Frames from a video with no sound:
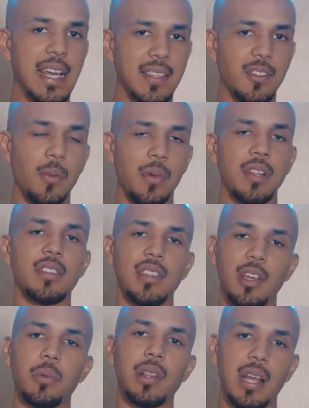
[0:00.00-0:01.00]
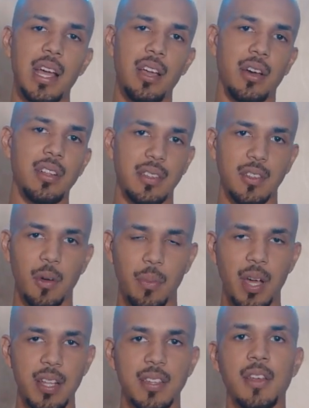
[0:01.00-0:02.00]
that so much and they rely on it so
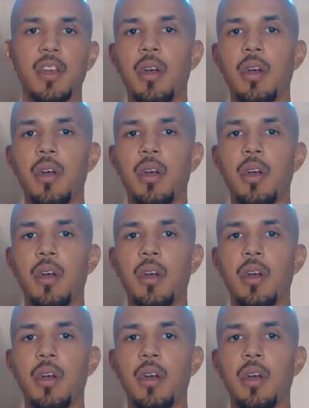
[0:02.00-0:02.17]
much.